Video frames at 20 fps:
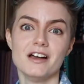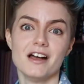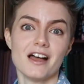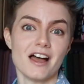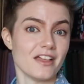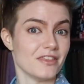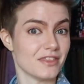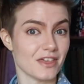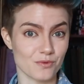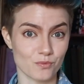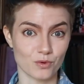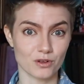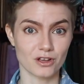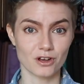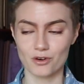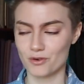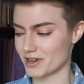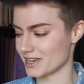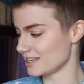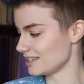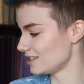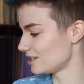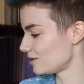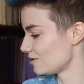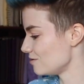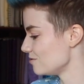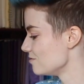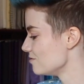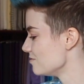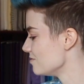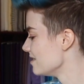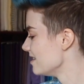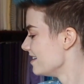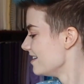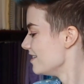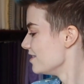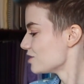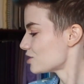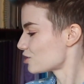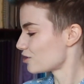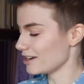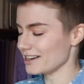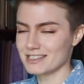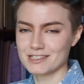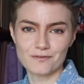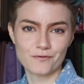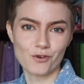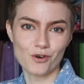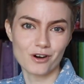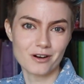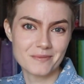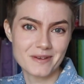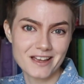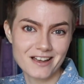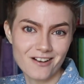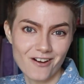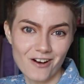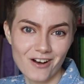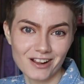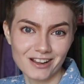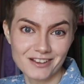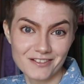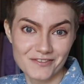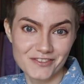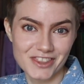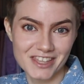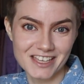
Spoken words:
and then we'll go into transforming all of